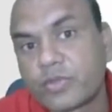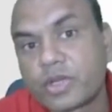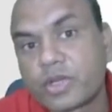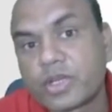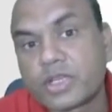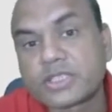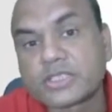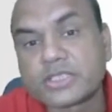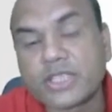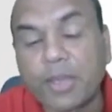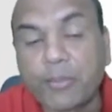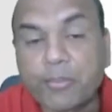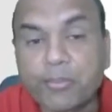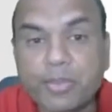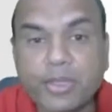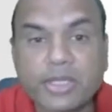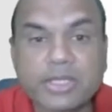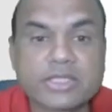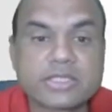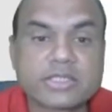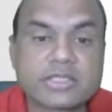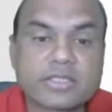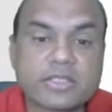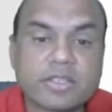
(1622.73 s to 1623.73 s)

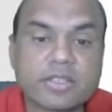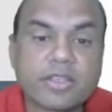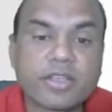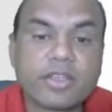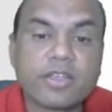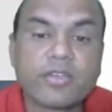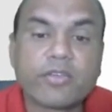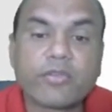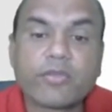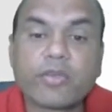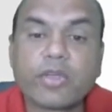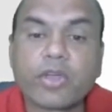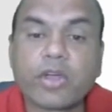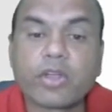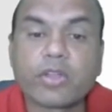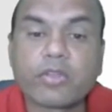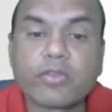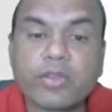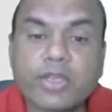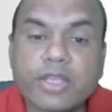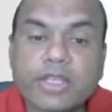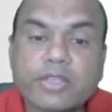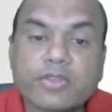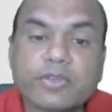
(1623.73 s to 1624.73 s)
samples, we
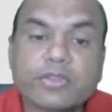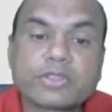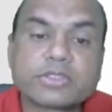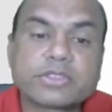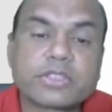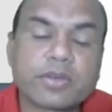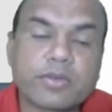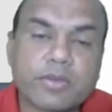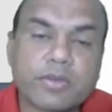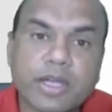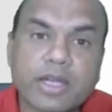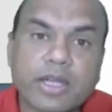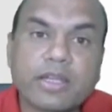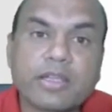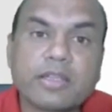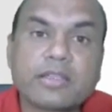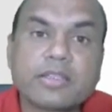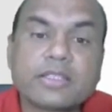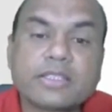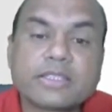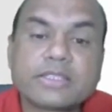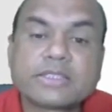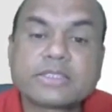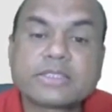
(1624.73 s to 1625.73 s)
always use the word
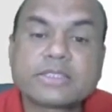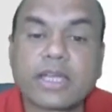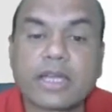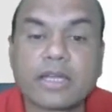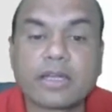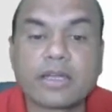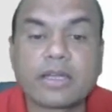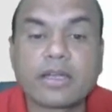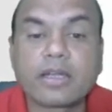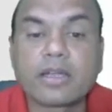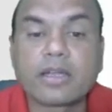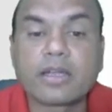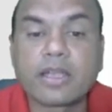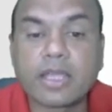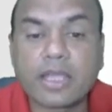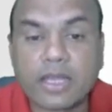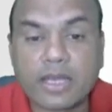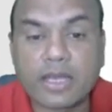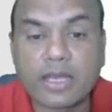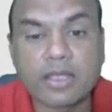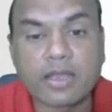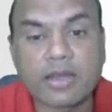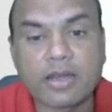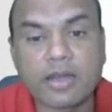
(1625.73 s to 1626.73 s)
standard
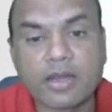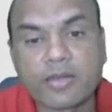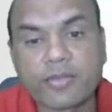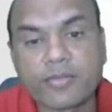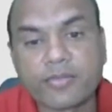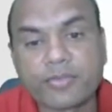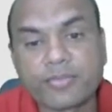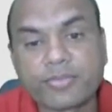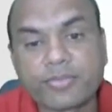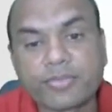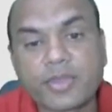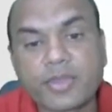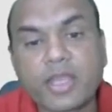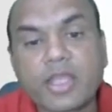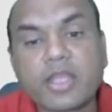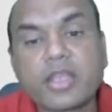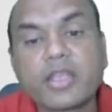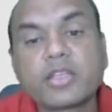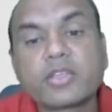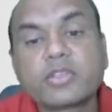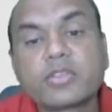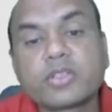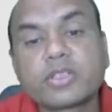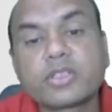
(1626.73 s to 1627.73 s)
error.
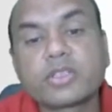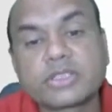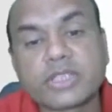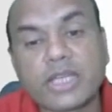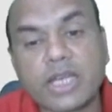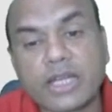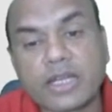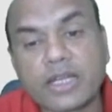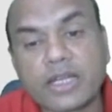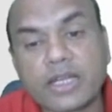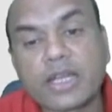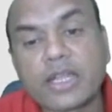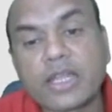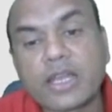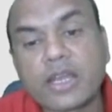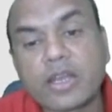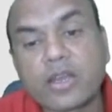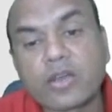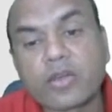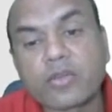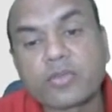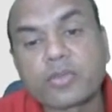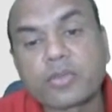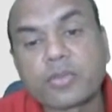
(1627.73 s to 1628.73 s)
So standard
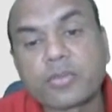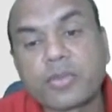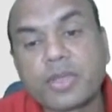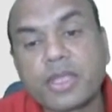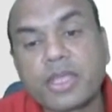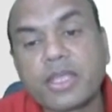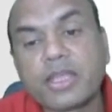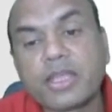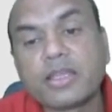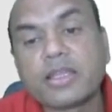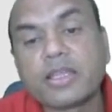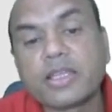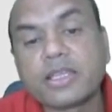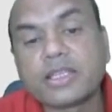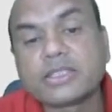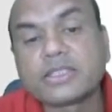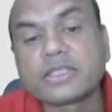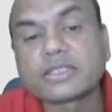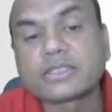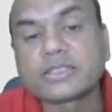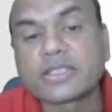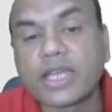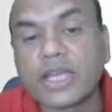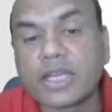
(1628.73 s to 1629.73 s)
error of the mean is
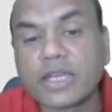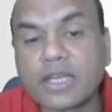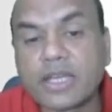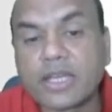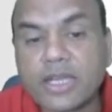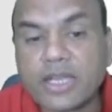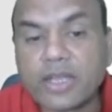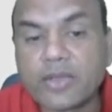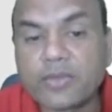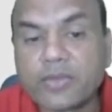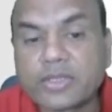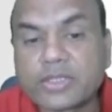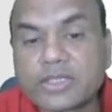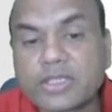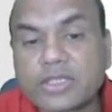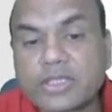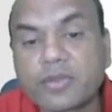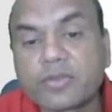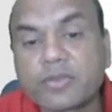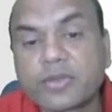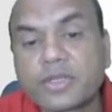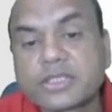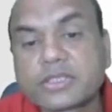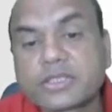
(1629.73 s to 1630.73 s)
the standard deviation
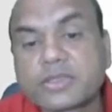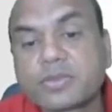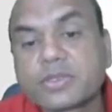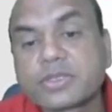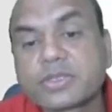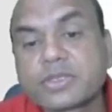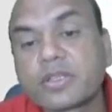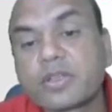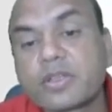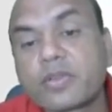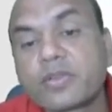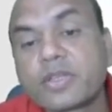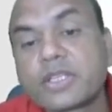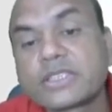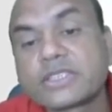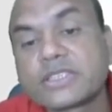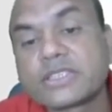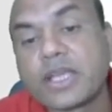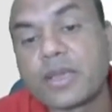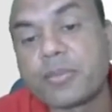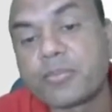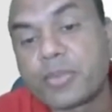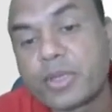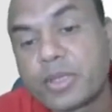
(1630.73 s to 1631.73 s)
of distribution of the
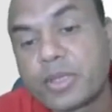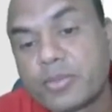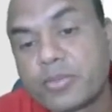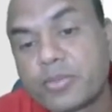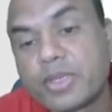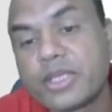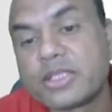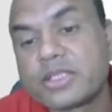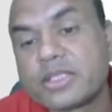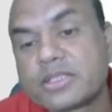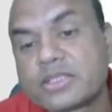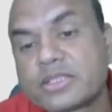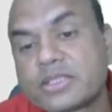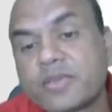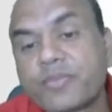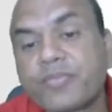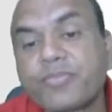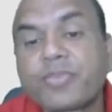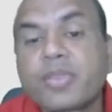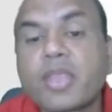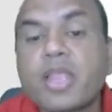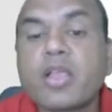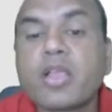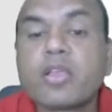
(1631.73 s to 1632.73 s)
sample means.
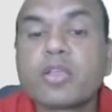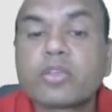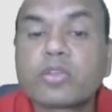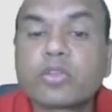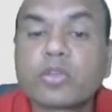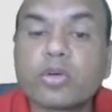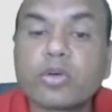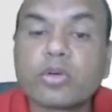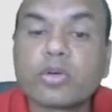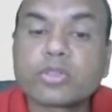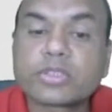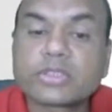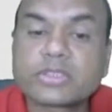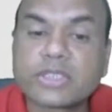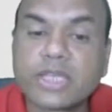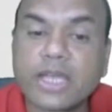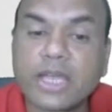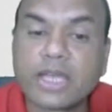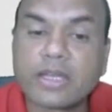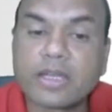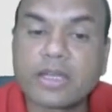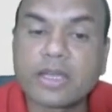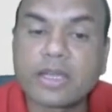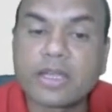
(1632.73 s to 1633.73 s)
So
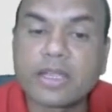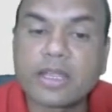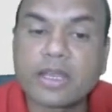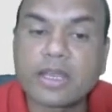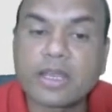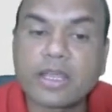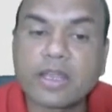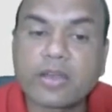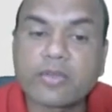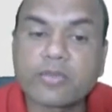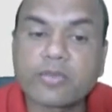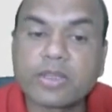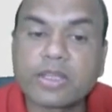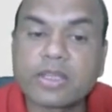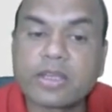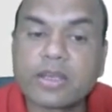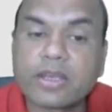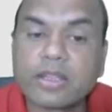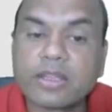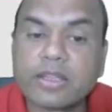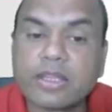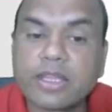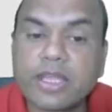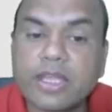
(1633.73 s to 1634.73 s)
standard error will
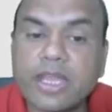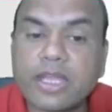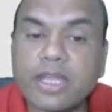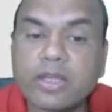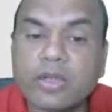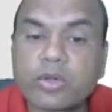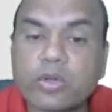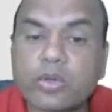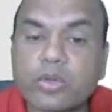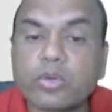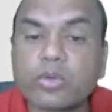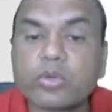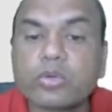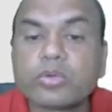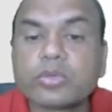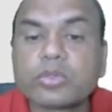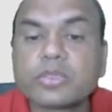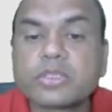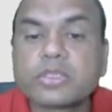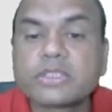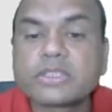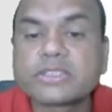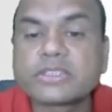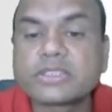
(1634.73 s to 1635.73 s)
relate to
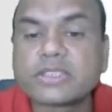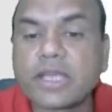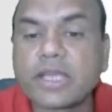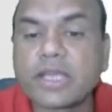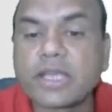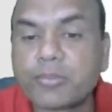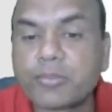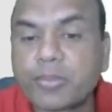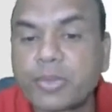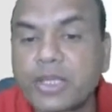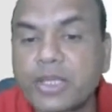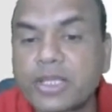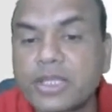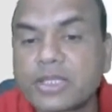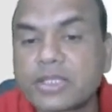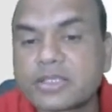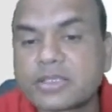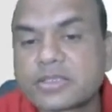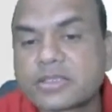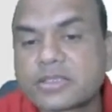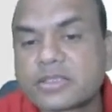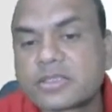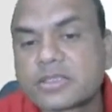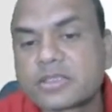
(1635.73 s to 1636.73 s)

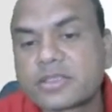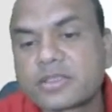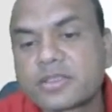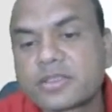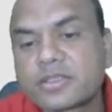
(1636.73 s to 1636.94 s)
samples.